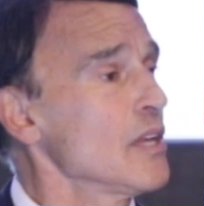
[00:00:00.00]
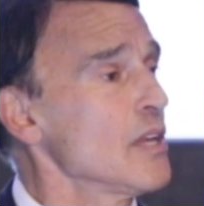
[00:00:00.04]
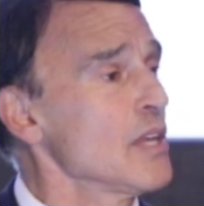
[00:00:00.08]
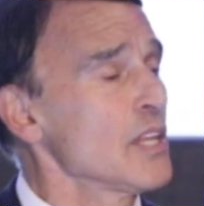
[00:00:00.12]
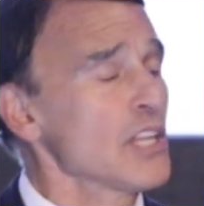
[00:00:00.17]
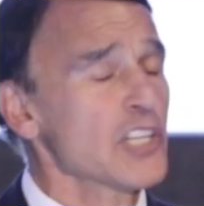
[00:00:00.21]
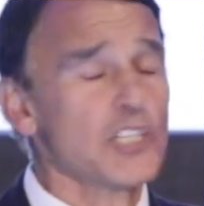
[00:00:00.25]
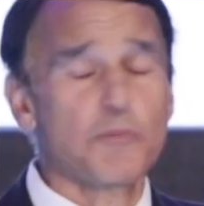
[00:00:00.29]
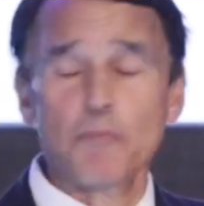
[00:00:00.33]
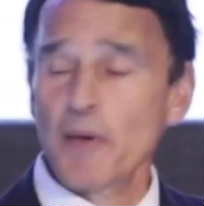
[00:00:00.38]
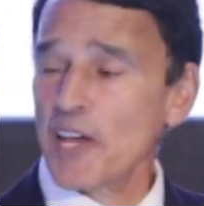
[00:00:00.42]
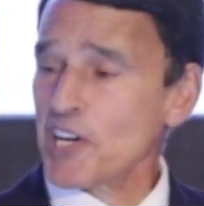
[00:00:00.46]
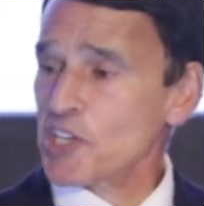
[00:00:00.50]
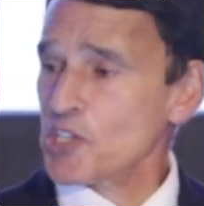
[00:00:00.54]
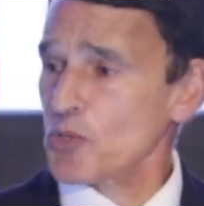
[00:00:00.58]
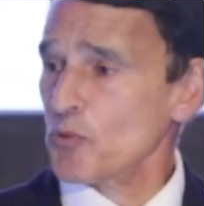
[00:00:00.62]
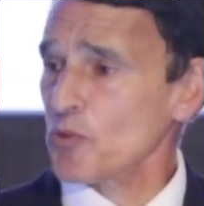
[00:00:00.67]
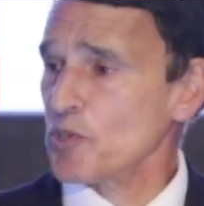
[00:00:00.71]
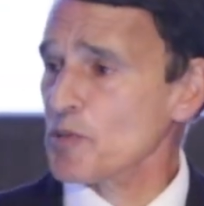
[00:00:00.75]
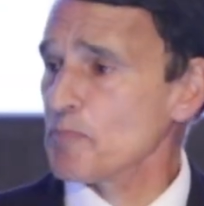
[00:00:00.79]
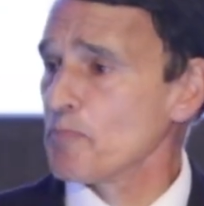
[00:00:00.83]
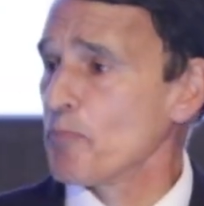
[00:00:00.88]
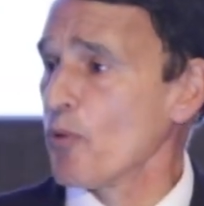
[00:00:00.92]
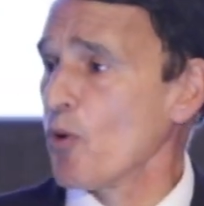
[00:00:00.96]
This patient
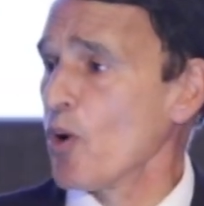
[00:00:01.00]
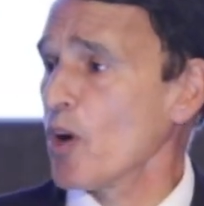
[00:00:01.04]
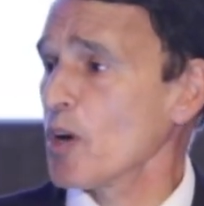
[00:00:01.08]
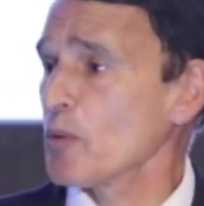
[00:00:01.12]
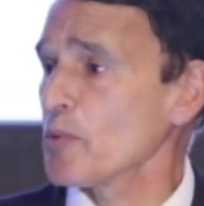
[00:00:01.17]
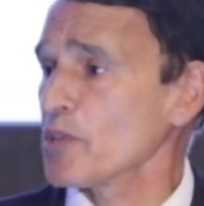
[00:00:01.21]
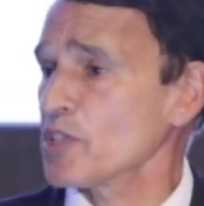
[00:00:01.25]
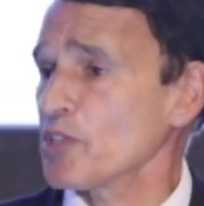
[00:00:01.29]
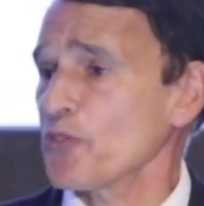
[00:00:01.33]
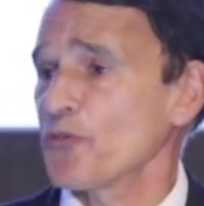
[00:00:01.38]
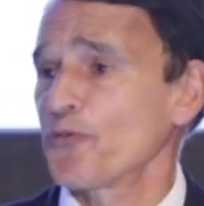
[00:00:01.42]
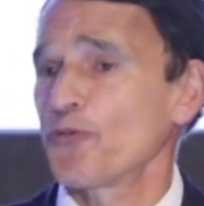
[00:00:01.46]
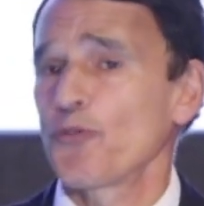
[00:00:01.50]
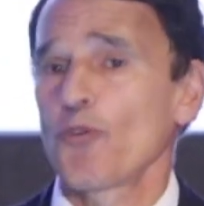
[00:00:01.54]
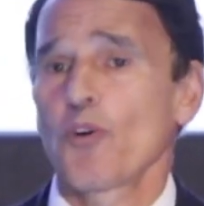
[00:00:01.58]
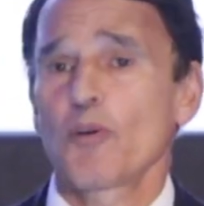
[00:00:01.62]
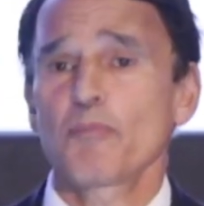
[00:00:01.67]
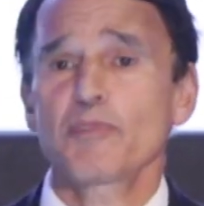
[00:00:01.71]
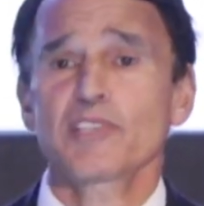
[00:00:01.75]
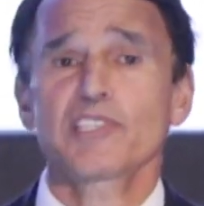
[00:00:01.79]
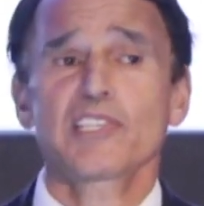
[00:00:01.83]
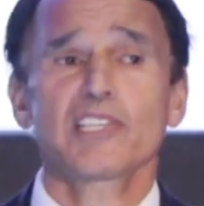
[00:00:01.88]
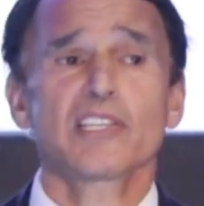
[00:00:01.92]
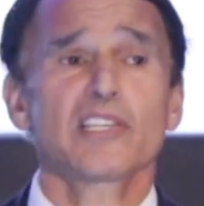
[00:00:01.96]
was born with
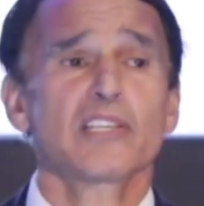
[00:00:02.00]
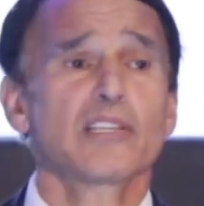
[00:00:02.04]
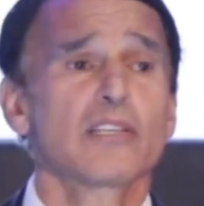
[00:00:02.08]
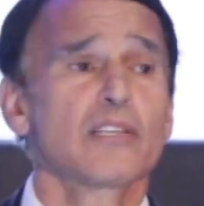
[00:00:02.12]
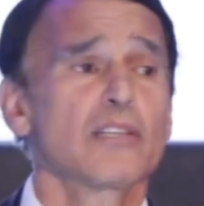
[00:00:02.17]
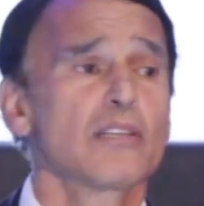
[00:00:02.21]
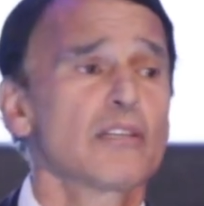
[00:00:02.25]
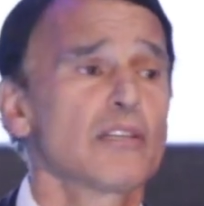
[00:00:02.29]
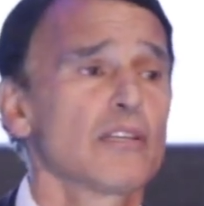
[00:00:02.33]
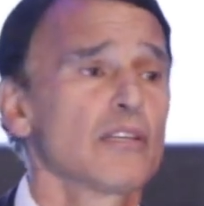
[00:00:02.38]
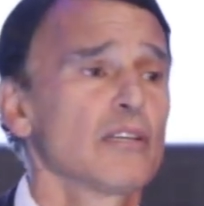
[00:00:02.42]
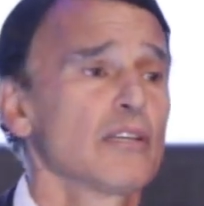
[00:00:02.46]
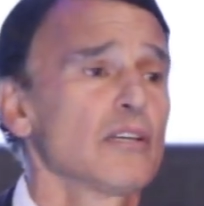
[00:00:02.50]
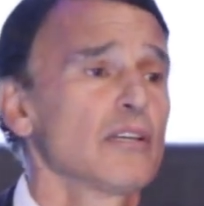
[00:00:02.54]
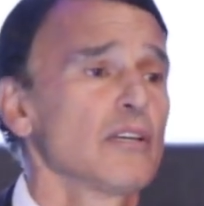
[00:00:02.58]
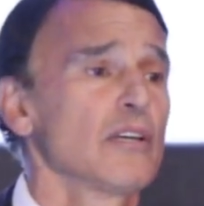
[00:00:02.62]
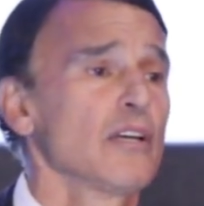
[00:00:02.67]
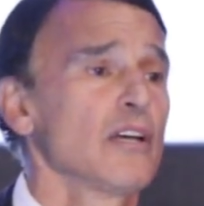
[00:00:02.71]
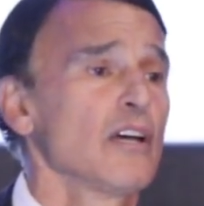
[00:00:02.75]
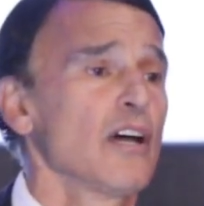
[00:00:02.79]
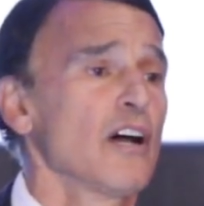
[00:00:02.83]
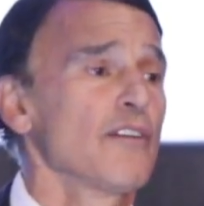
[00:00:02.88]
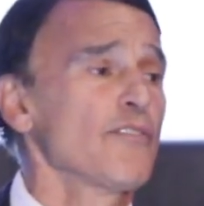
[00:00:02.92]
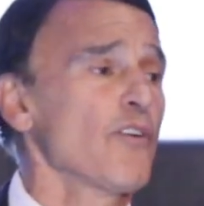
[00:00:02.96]
deformity
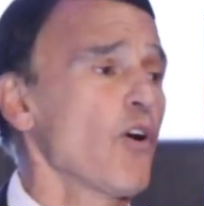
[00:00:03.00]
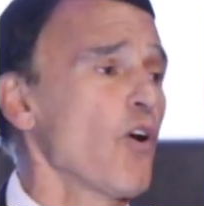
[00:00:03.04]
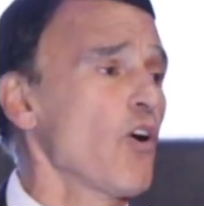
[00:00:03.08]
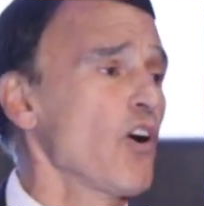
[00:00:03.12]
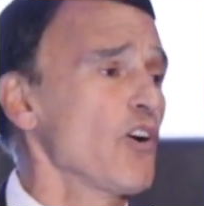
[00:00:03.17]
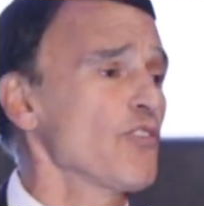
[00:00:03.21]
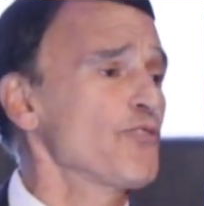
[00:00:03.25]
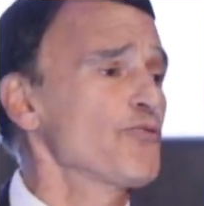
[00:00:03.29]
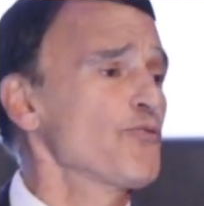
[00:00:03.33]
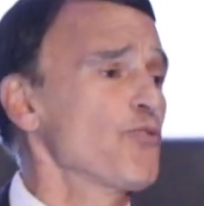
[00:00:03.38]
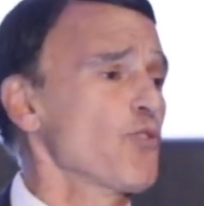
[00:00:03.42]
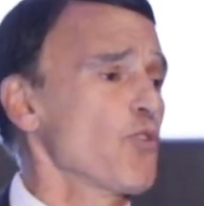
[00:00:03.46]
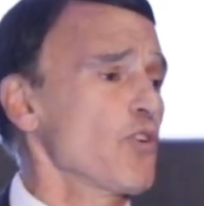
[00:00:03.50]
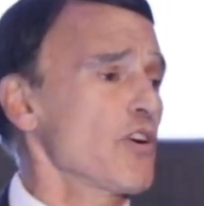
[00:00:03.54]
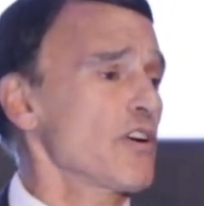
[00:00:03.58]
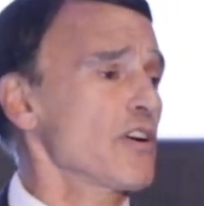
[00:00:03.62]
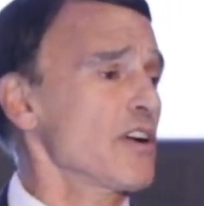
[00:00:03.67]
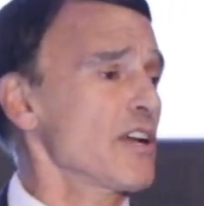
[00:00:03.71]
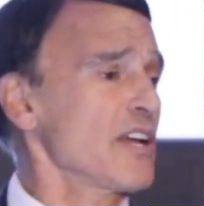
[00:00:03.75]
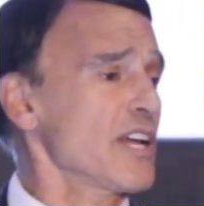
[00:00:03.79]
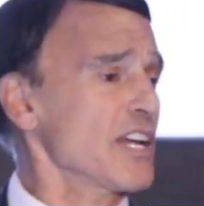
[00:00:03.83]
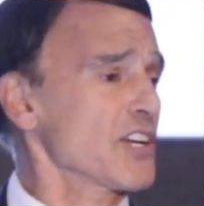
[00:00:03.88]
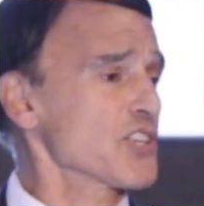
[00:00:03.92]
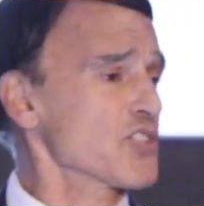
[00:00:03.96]
of all four
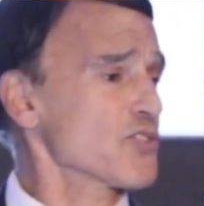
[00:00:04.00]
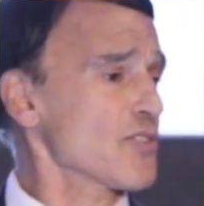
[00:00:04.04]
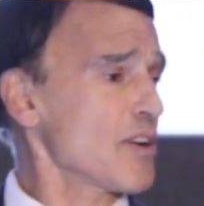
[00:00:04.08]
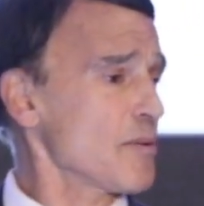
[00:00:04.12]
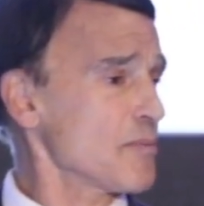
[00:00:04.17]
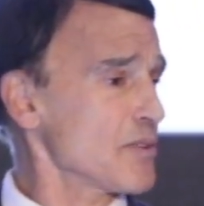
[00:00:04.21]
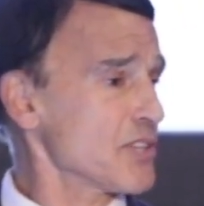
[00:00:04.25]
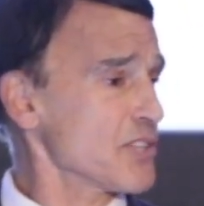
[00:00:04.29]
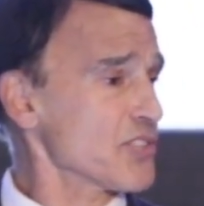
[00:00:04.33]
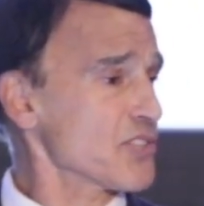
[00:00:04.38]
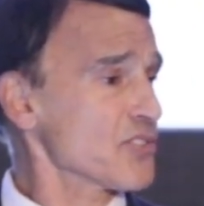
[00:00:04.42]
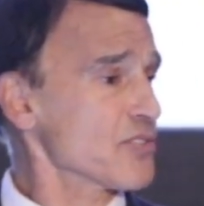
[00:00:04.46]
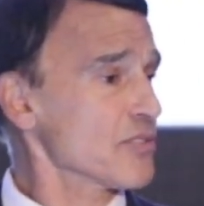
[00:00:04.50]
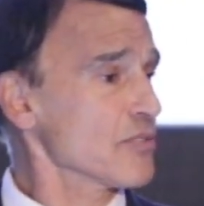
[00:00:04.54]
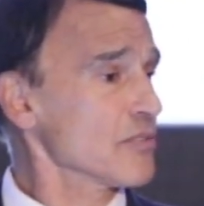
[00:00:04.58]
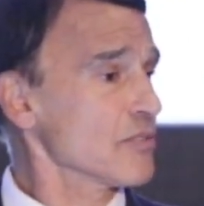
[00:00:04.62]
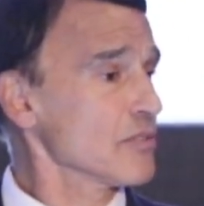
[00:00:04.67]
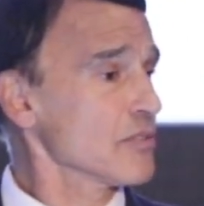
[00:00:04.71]
extremities.